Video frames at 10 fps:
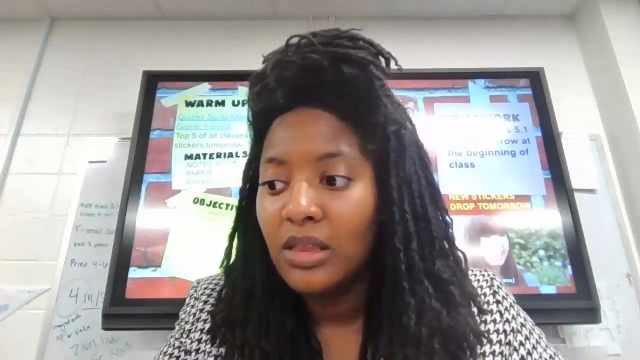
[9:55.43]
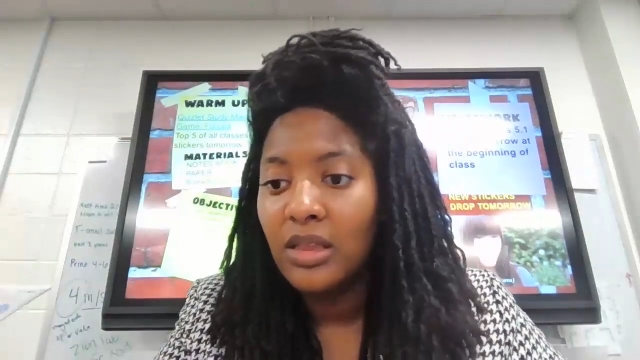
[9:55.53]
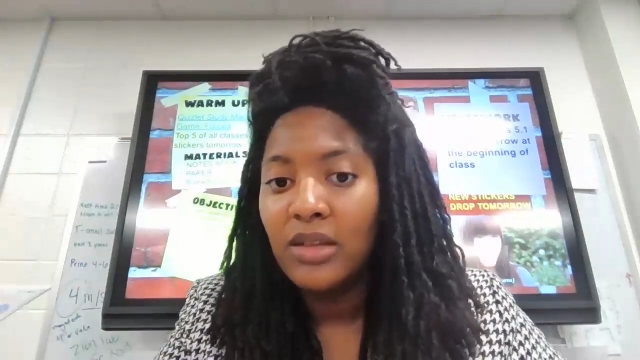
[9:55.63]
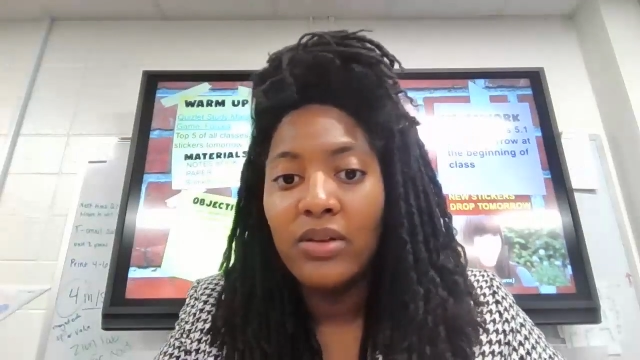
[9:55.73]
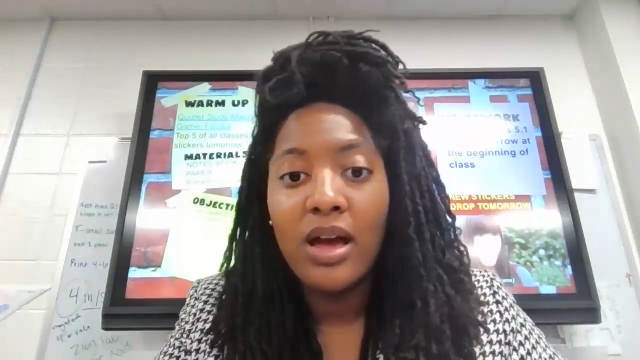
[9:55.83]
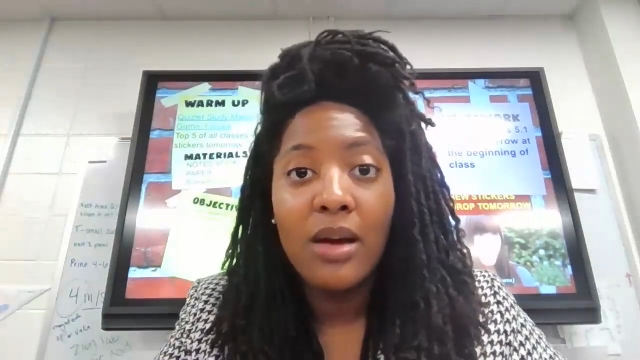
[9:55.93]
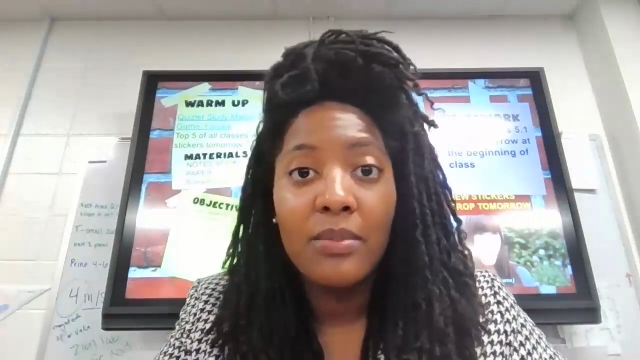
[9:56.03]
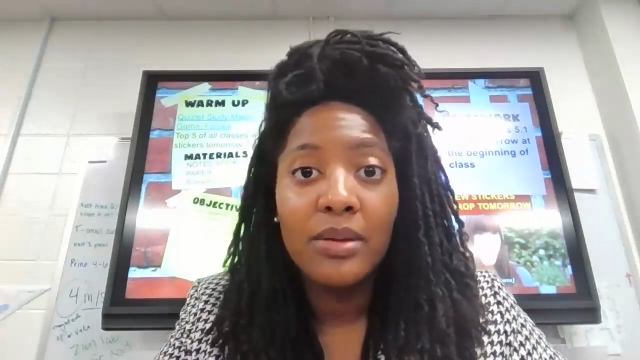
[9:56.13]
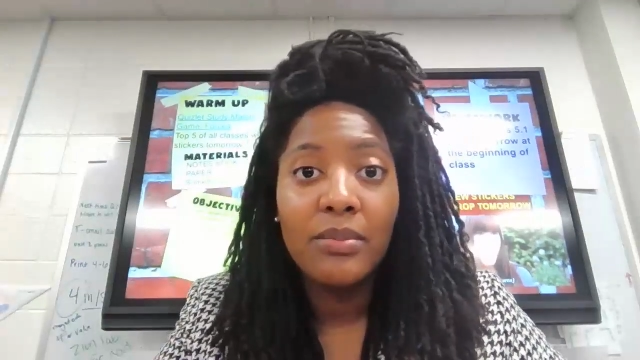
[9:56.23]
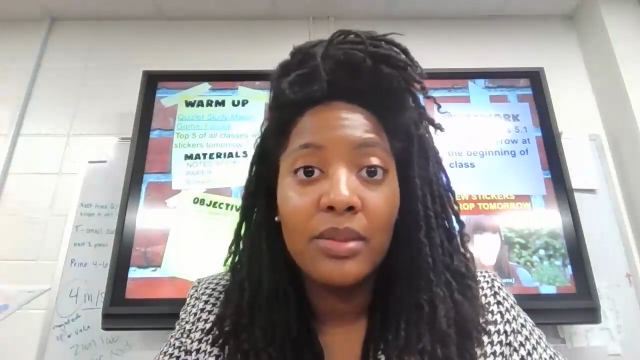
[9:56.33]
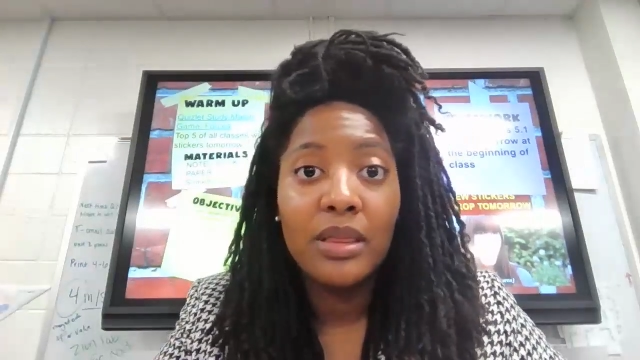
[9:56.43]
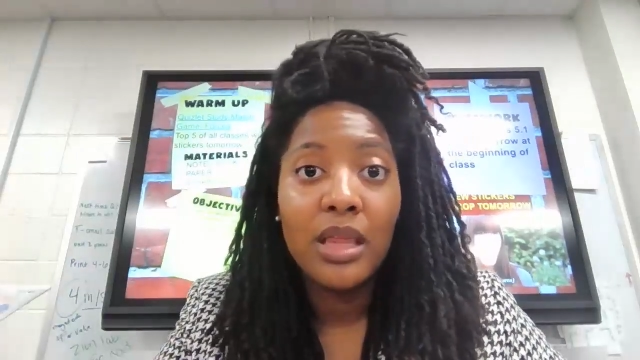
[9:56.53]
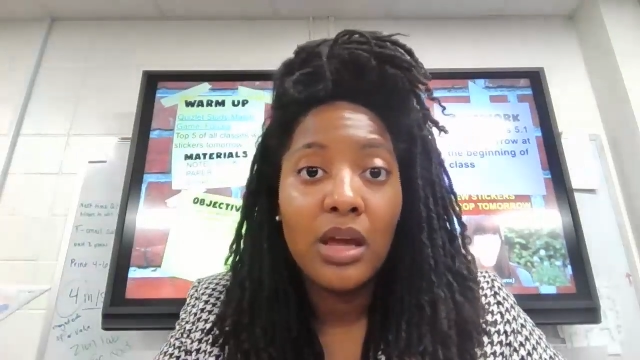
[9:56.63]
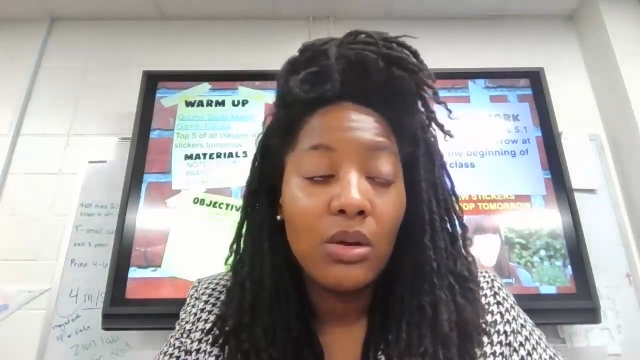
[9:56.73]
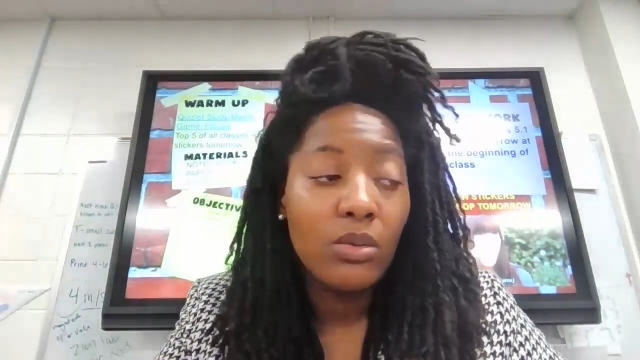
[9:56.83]
Leave a comment
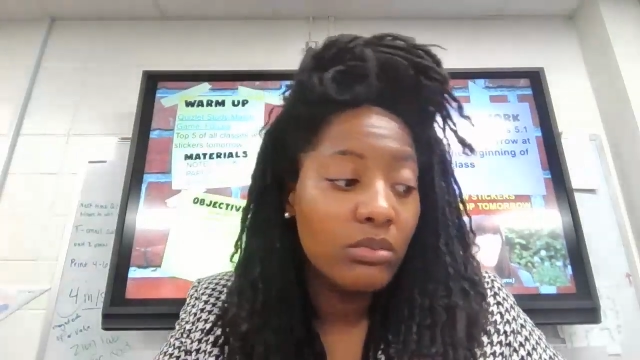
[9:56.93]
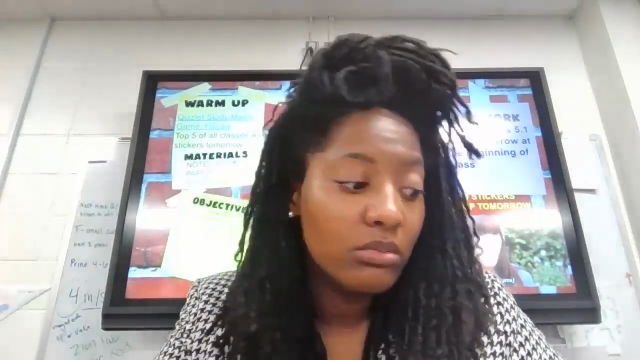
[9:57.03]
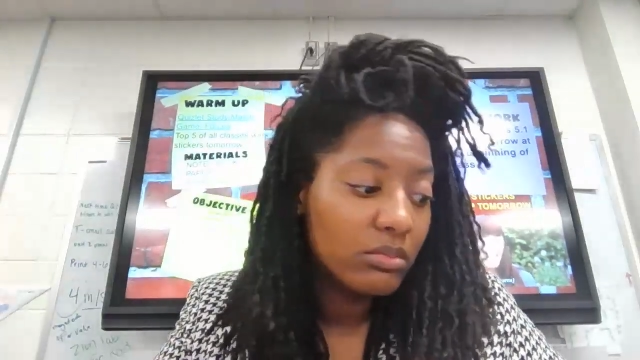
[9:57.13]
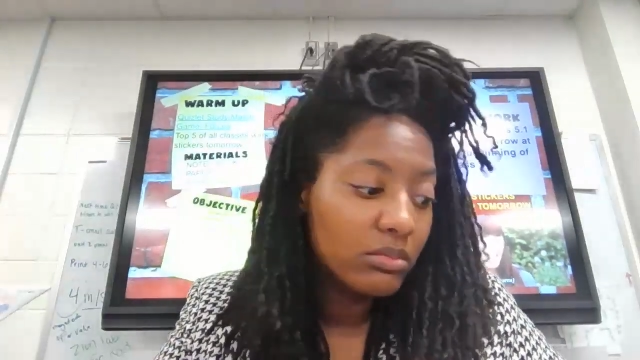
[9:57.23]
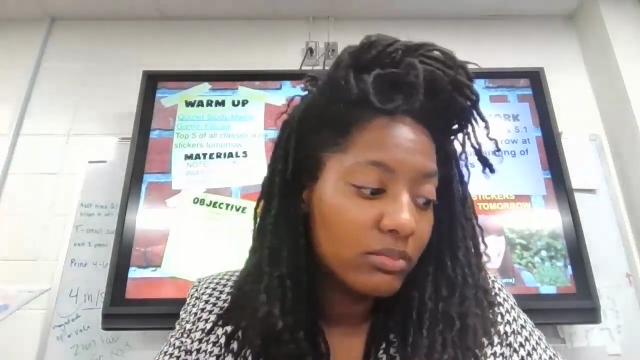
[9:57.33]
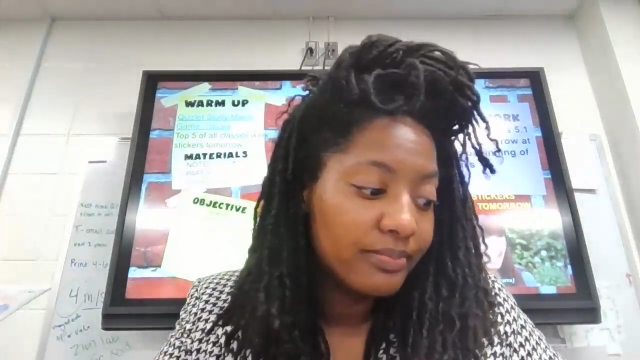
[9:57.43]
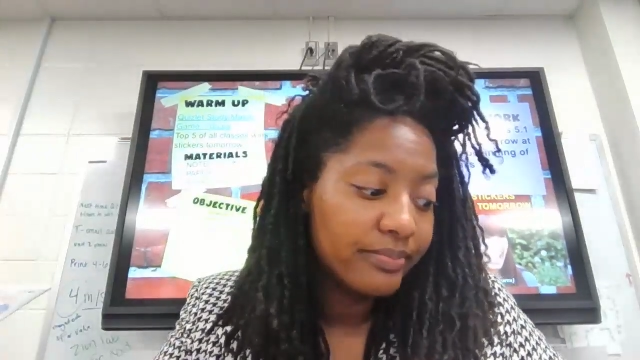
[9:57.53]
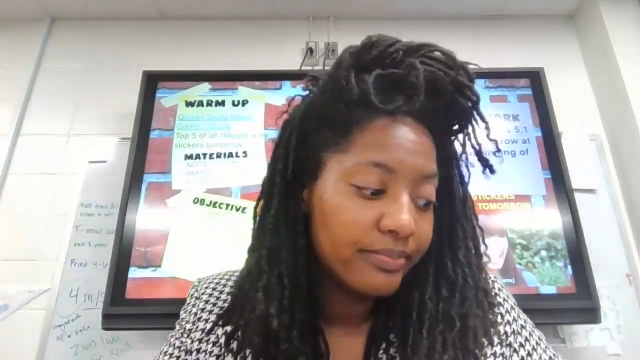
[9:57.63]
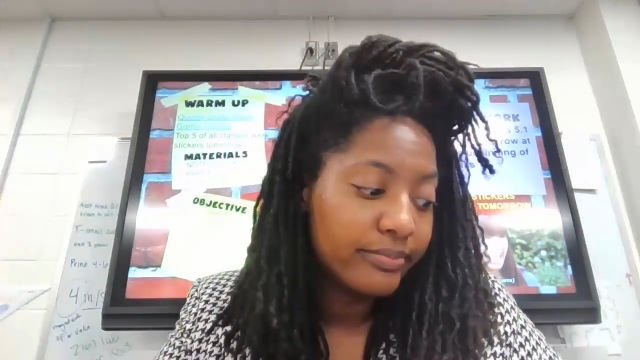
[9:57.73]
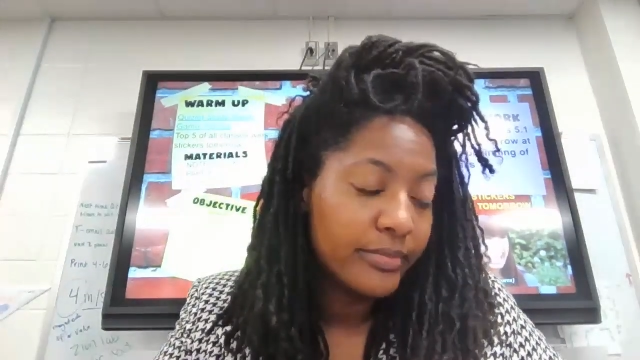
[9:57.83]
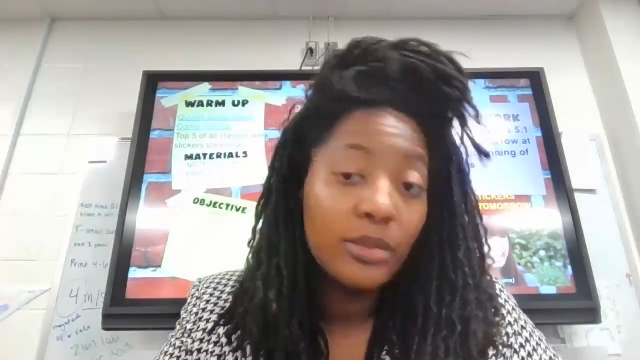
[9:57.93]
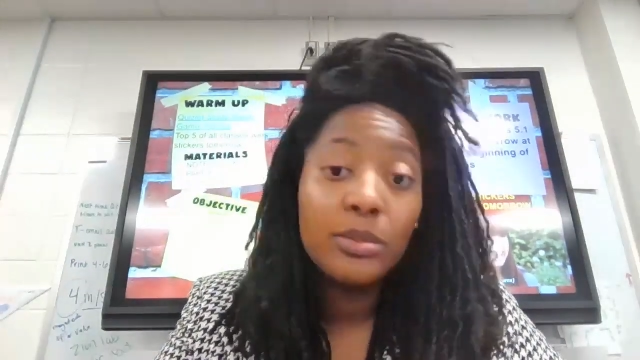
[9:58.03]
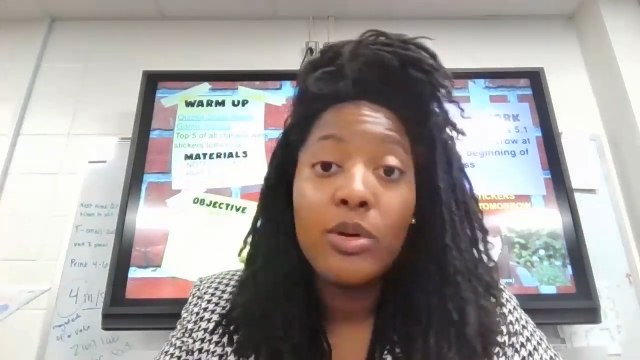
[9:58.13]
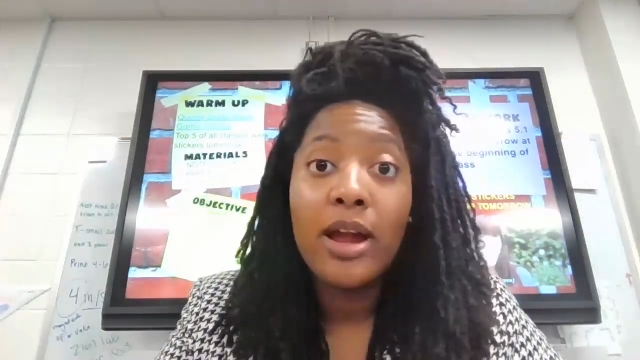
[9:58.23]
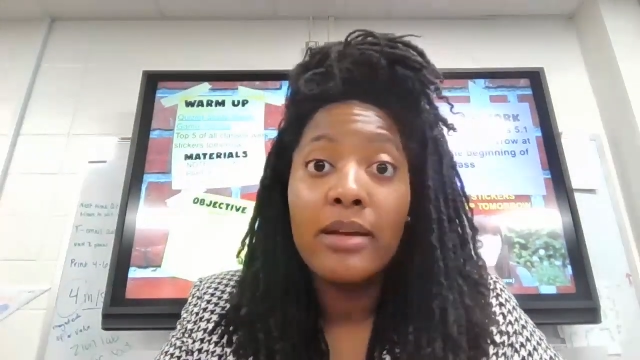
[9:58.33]
below.
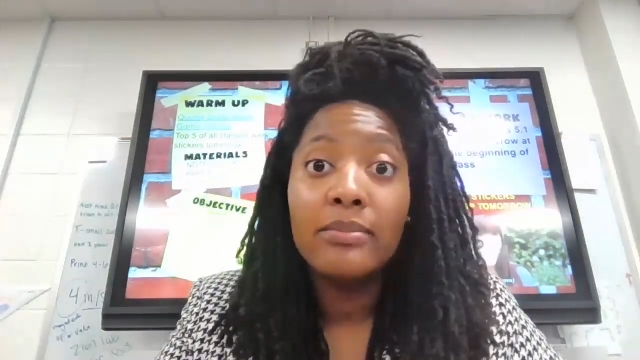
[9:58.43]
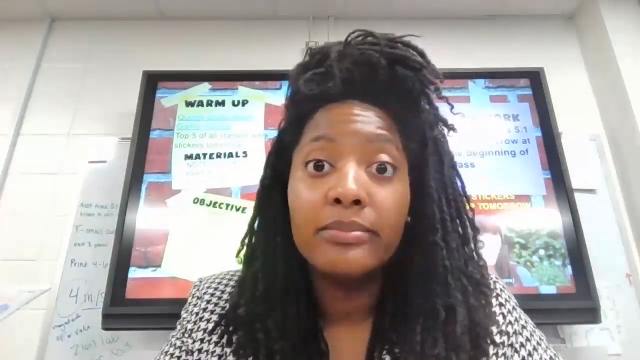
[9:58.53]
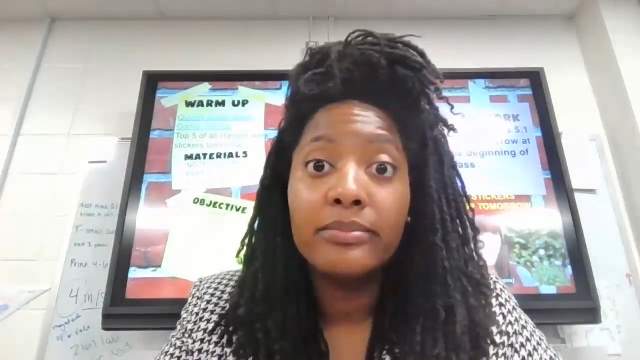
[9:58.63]
Subscribe.